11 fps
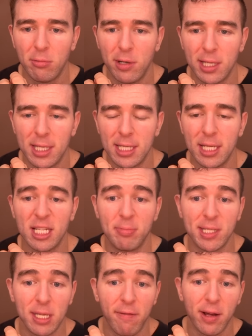And we can see
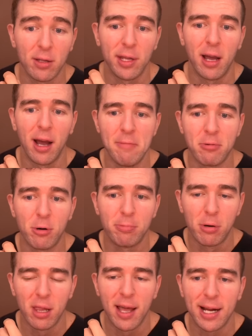specifically
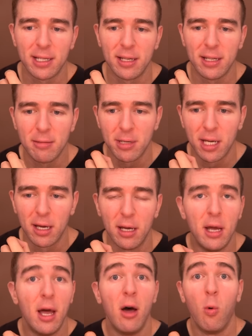hyperprolactinemia,
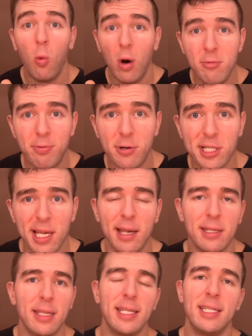
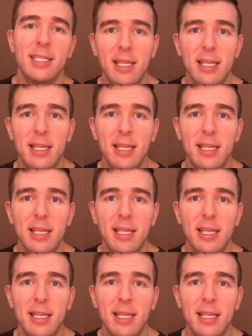1%. So this is